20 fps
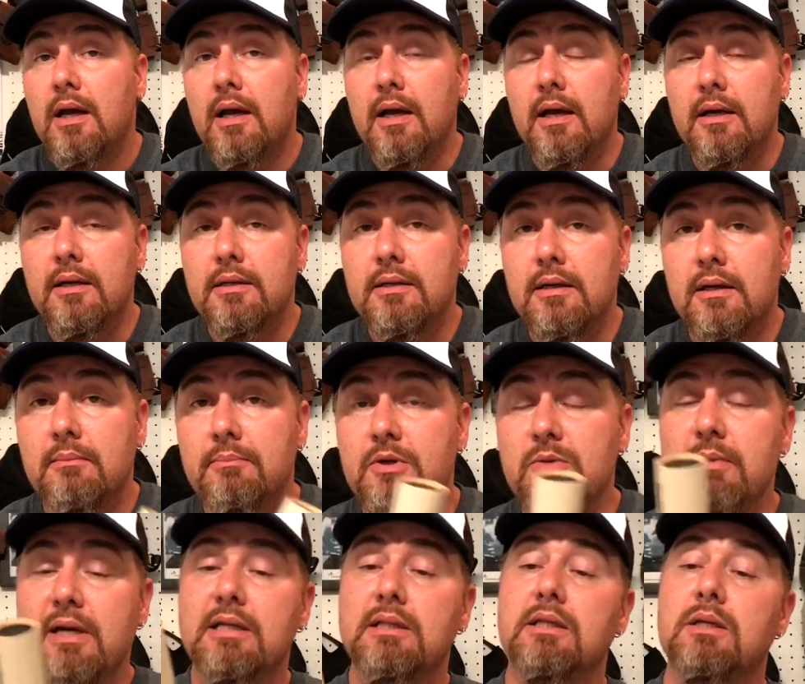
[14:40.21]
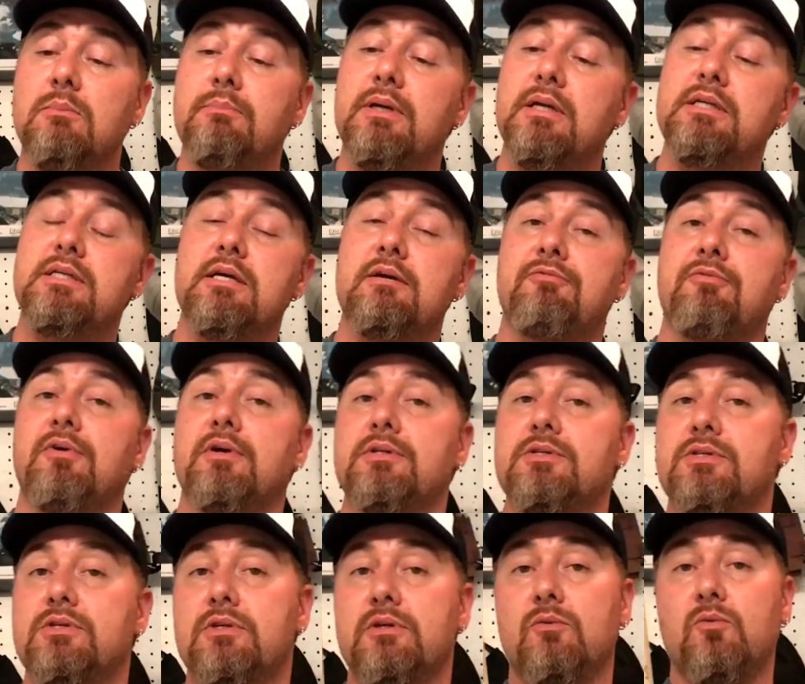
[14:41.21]
and you make a little bit of
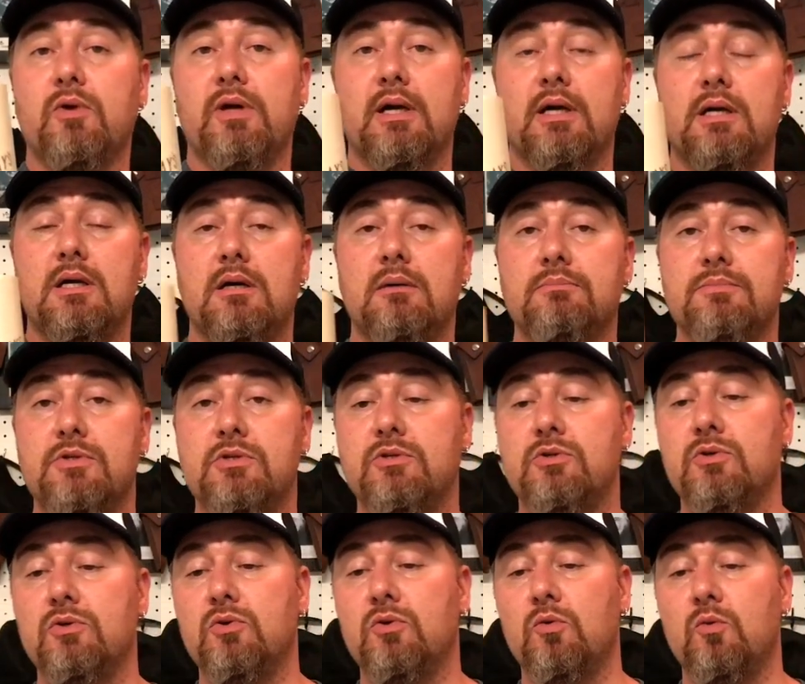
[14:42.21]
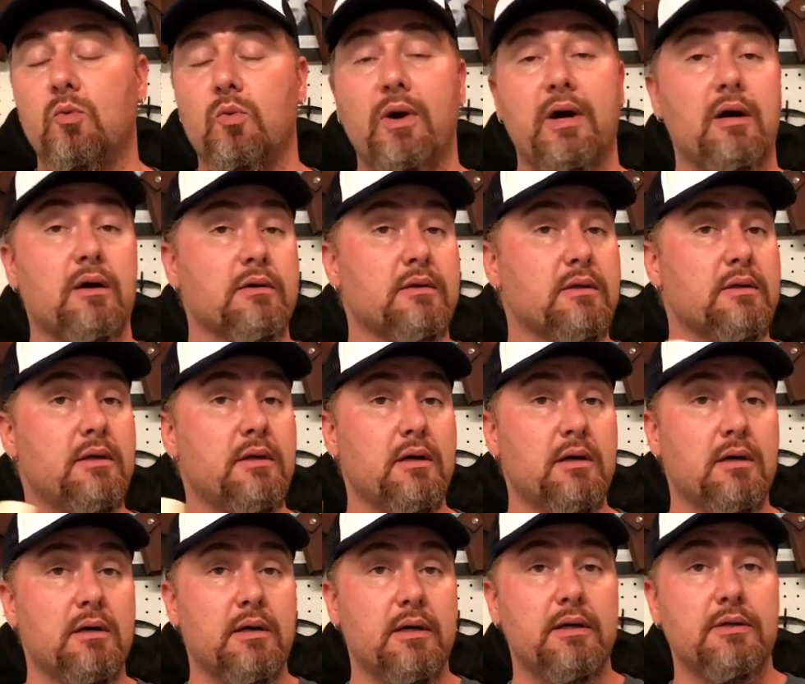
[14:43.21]
difference when it comes to where
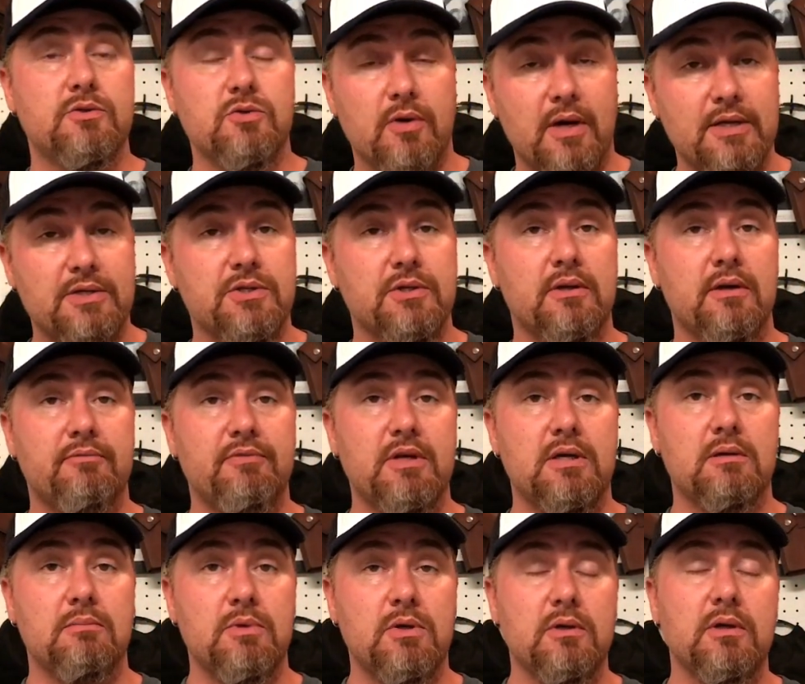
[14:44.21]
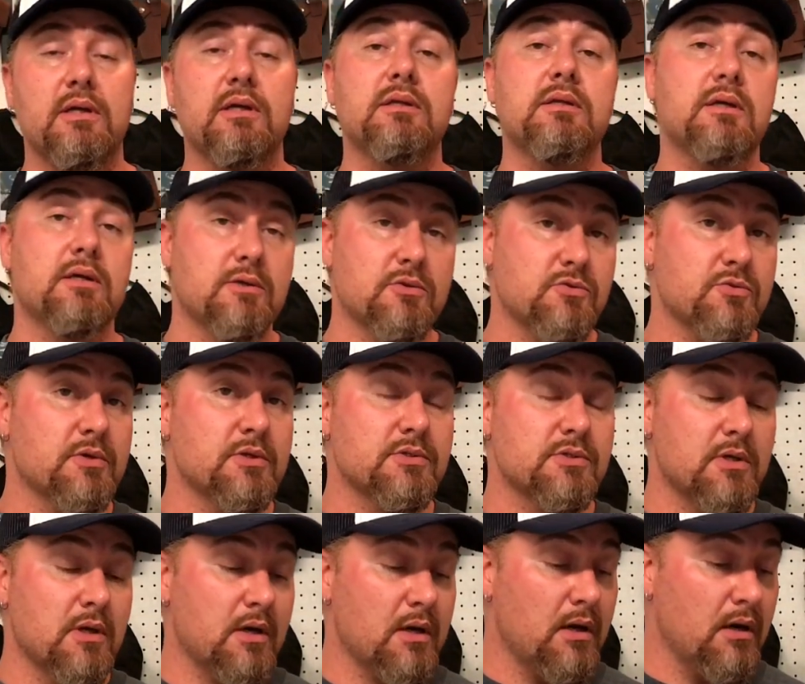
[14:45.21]
the direction of the community and the industry
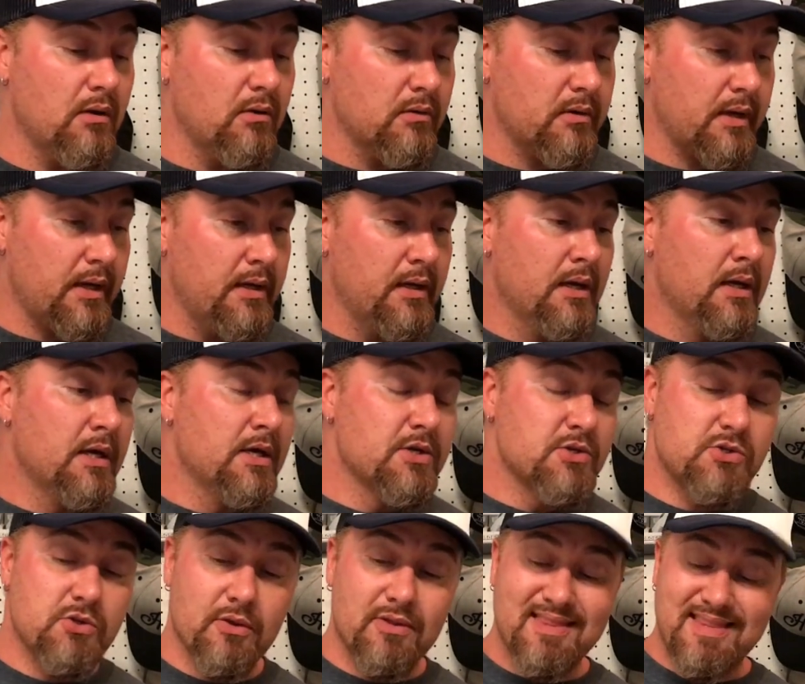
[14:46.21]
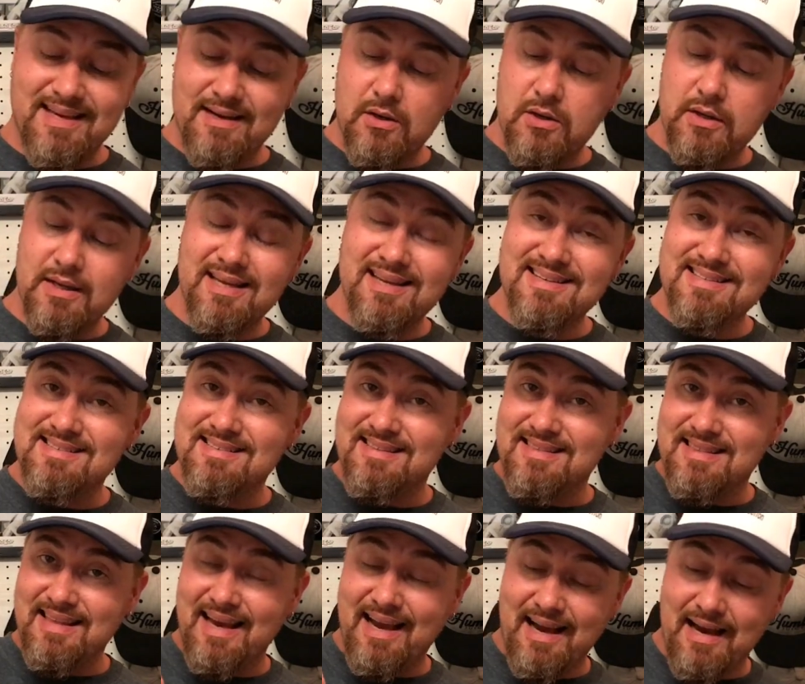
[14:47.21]
is gonna go, okay? So there is
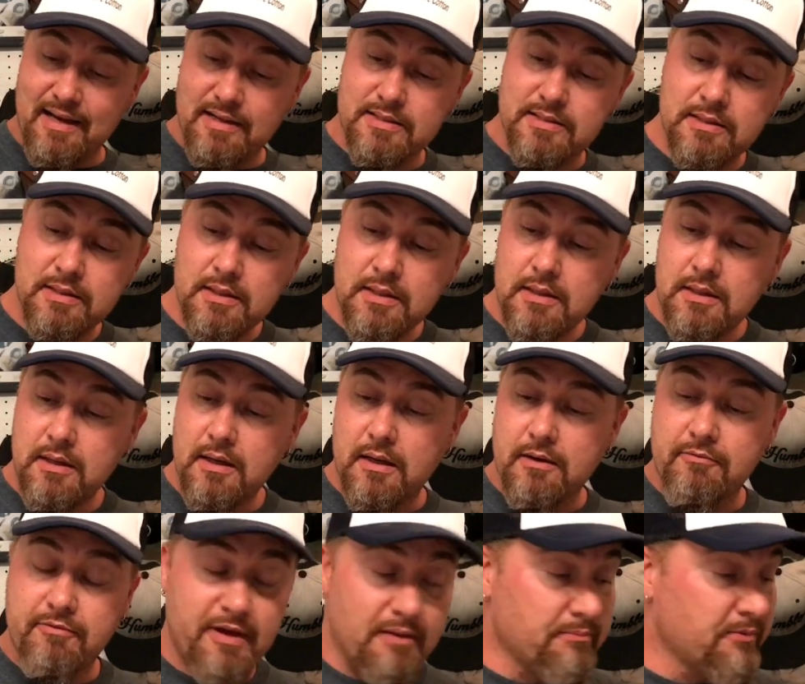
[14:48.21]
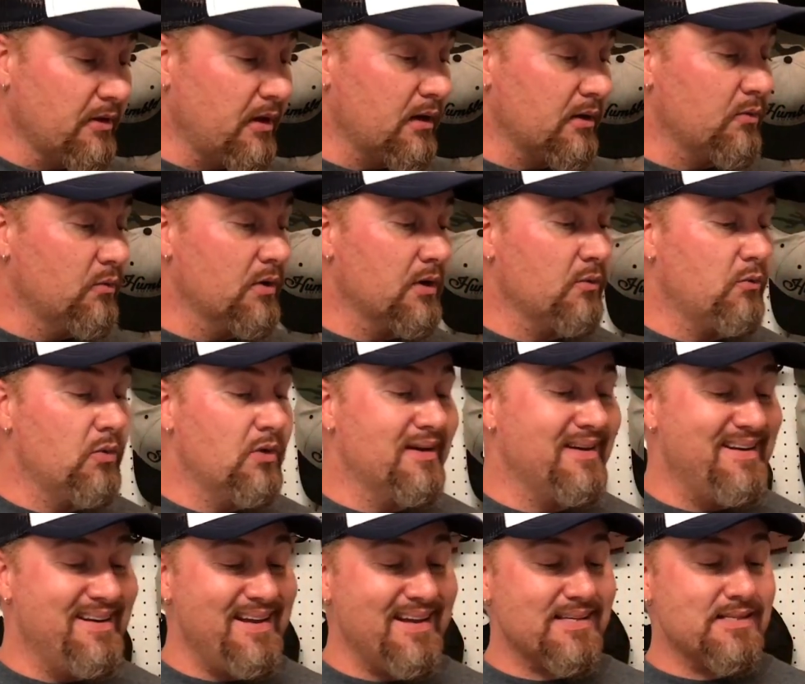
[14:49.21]
that on Vape Blog
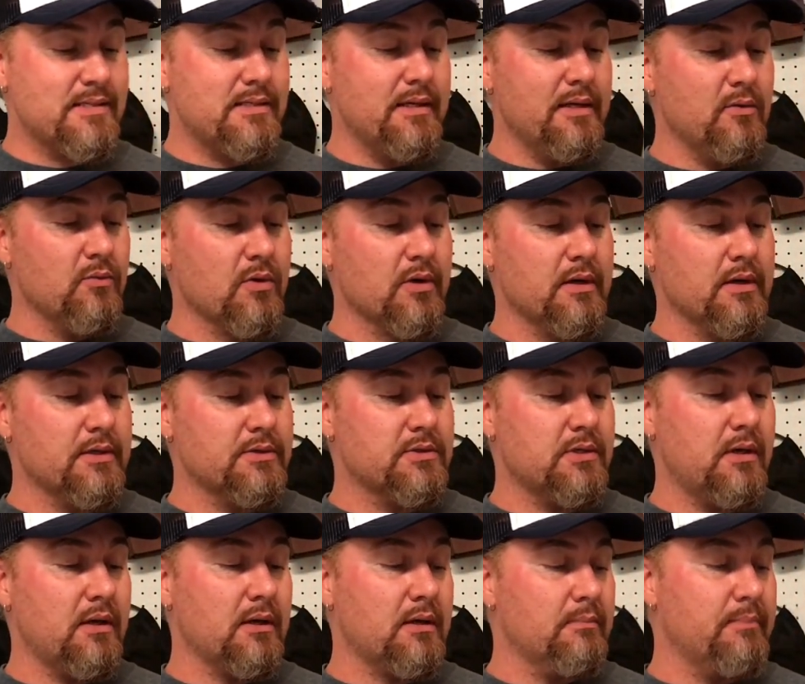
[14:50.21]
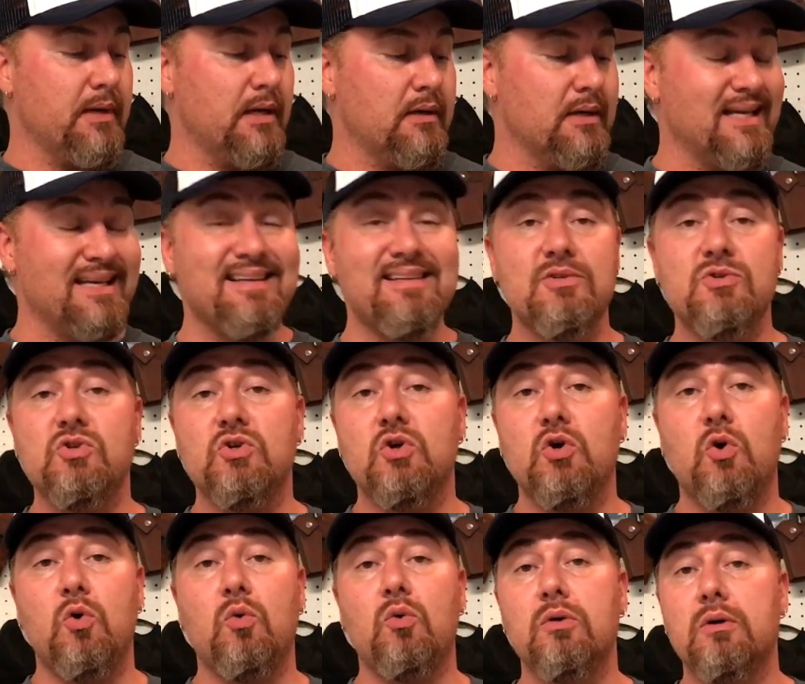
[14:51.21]
101. Next thing we're gonna talk about is
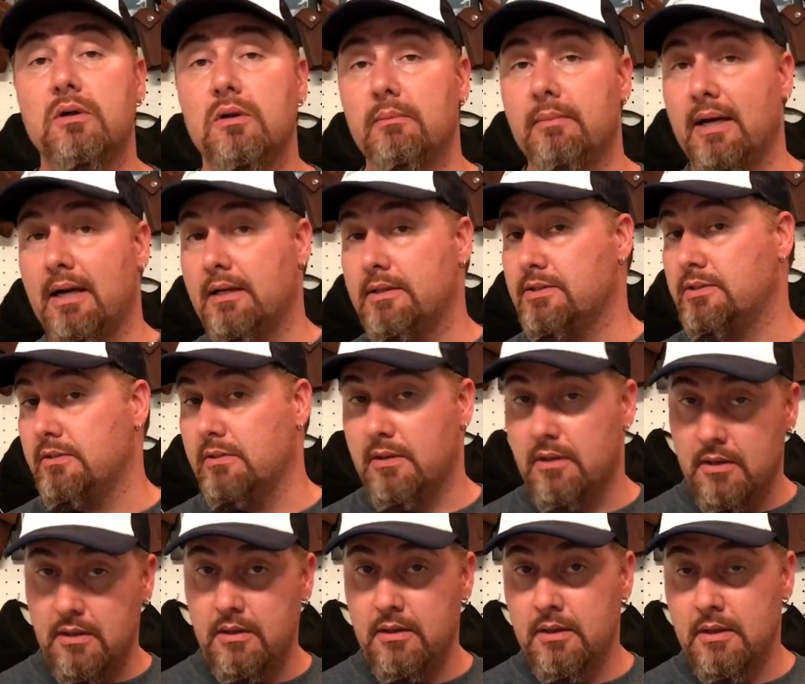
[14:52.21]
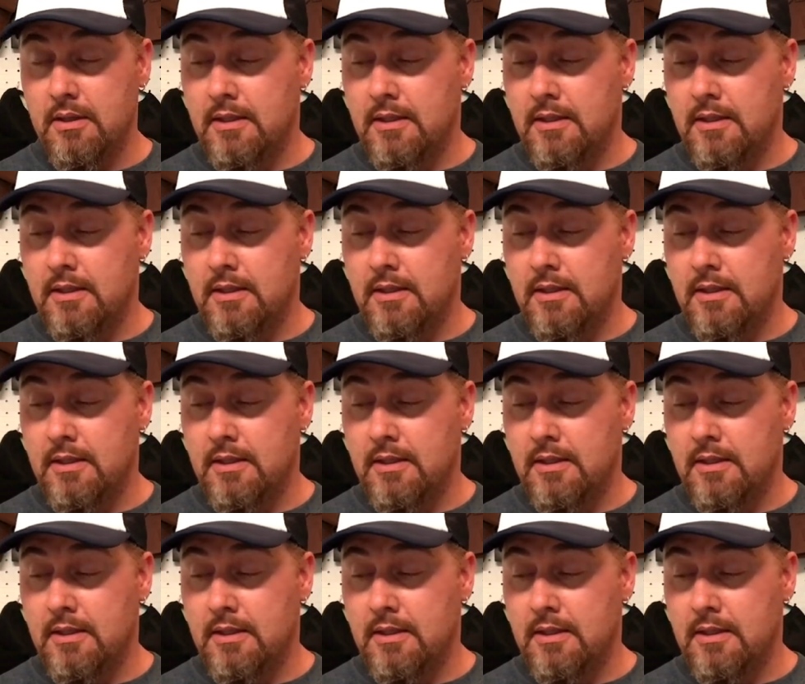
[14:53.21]
Coilmaster.